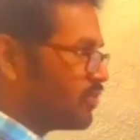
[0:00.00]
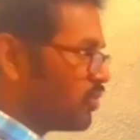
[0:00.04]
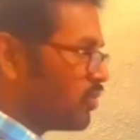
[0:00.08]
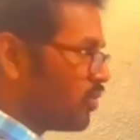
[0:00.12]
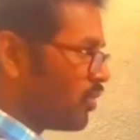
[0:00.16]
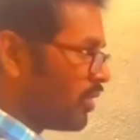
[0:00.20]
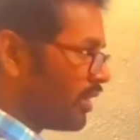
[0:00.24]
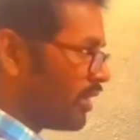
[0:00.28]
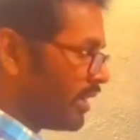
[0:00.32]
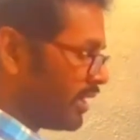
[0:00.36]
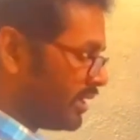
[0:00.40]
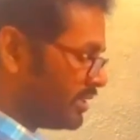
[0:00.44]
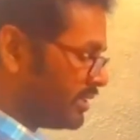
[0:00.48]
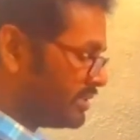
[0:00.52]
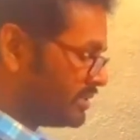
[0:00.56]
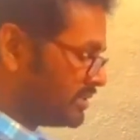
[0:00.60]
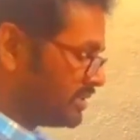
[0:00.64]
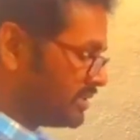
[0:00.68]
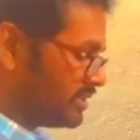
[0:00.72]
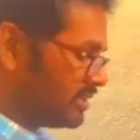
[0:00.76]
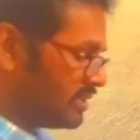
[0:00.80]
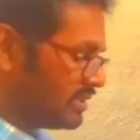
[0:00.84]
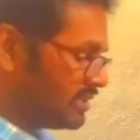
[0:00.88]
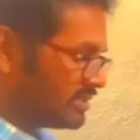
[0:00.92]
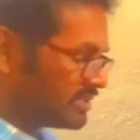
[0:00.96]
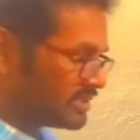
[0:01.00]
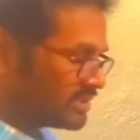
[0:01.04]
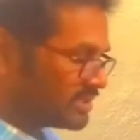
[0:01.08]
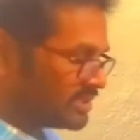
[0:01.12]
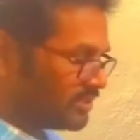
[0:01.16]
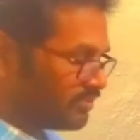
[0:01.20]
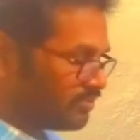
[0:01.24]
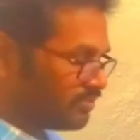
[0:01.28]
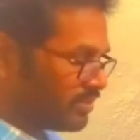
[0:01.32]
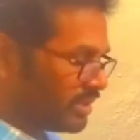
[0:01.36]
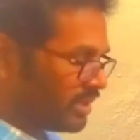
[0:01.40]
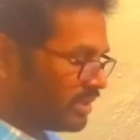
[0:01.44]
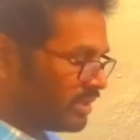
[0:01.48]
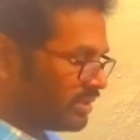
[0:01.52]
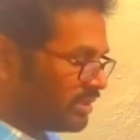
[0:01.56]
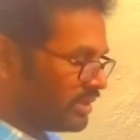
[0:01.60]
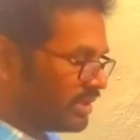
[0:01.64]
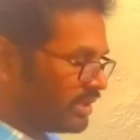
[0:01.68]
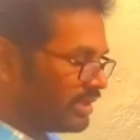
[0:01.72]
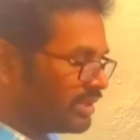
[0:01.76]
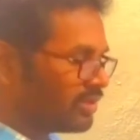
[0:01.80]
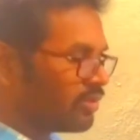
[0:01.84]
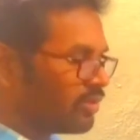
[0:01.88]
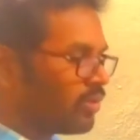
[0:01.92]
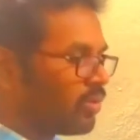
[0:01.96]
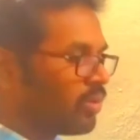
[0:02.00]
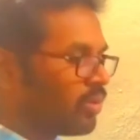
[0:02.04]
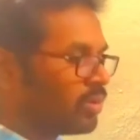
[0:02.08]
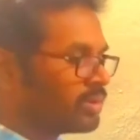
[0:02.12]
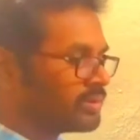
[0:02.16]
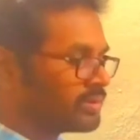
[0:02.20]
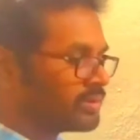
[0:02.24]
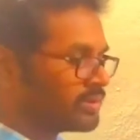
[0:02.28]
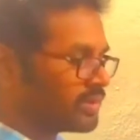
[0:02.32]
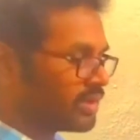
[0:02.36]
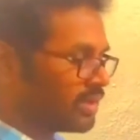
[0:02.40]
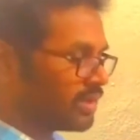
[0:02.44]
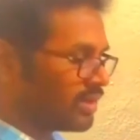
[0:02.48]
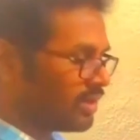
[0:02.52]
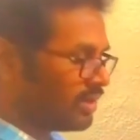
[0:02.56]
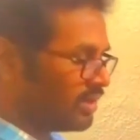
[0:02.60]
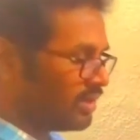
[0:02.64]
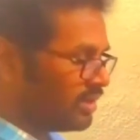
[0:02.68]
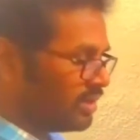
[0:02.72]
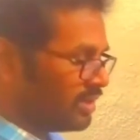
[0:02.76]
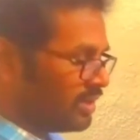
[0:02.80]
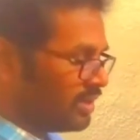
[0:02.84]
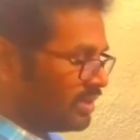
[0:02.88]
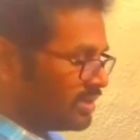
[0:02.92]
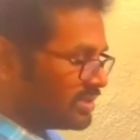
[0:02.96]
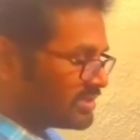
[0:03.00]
point is depending on the